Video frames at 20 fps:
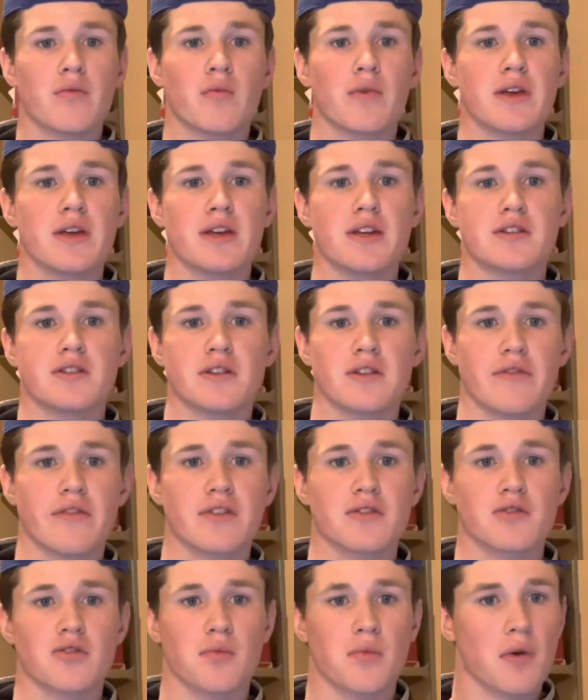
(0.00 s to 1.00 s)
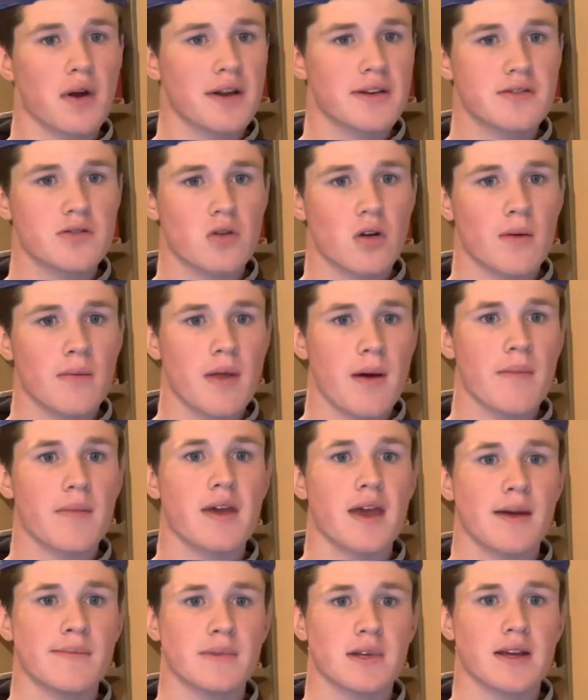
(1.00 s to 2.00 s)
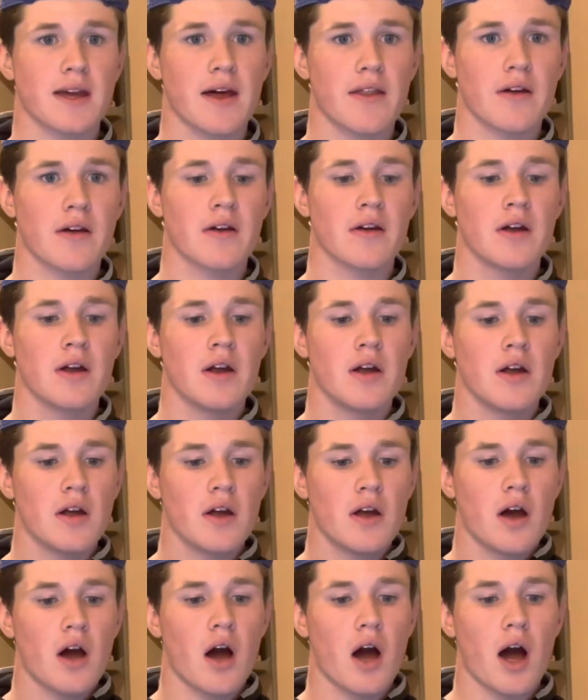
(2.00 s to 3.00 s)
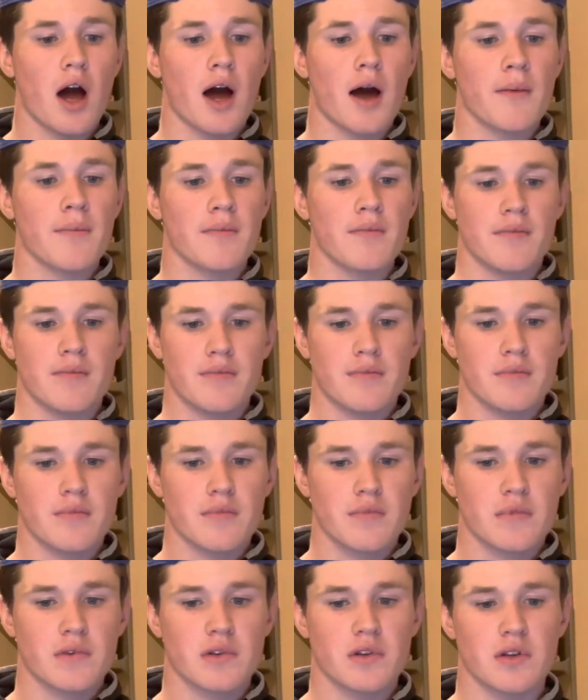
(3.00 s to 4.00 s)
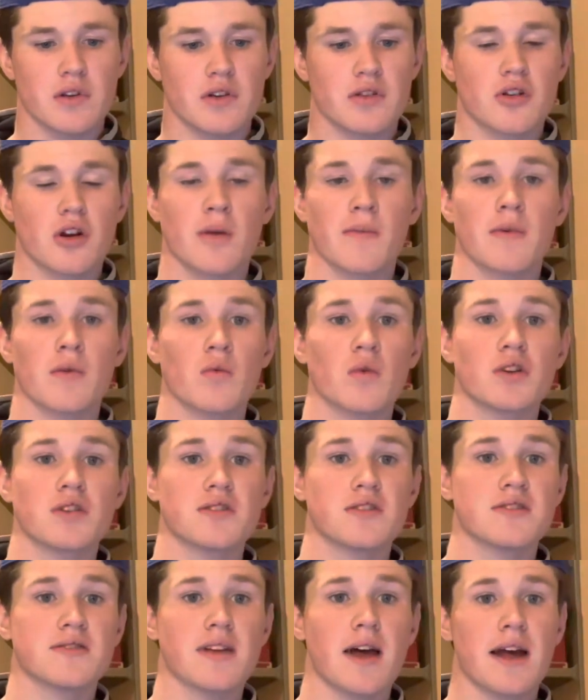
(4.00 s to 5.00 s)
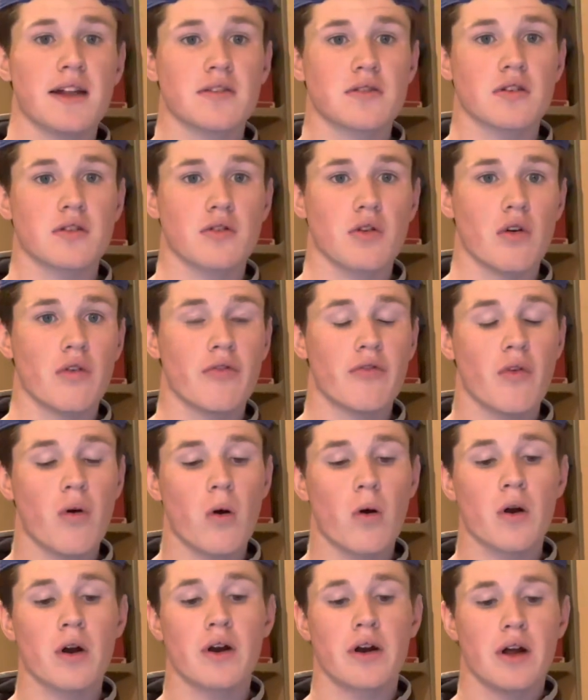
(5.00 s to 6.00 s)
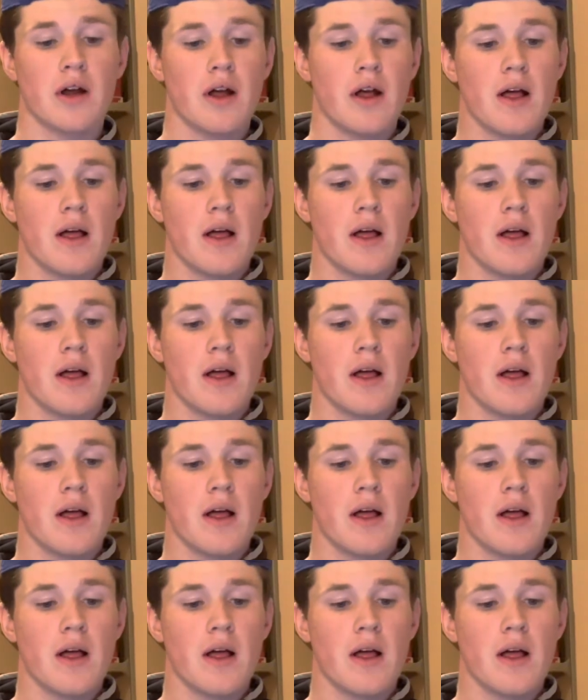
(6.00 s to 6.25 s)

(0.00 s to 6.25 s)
We each individually brainstormed them, came together to determine which designs could go forward.